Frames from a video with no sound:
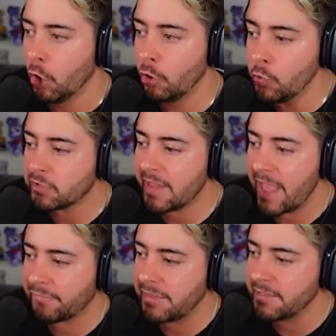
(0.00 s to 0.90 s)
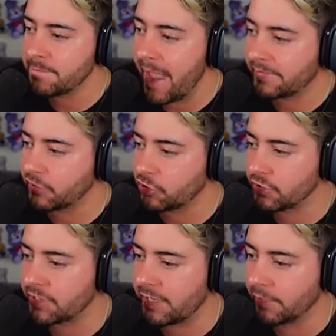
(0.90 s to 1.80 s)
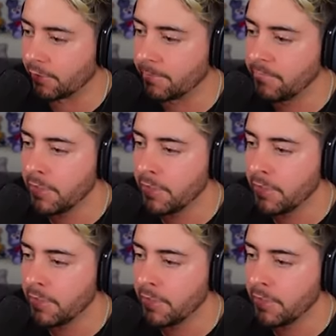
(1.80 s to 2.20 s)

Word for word: Who's left these messages here?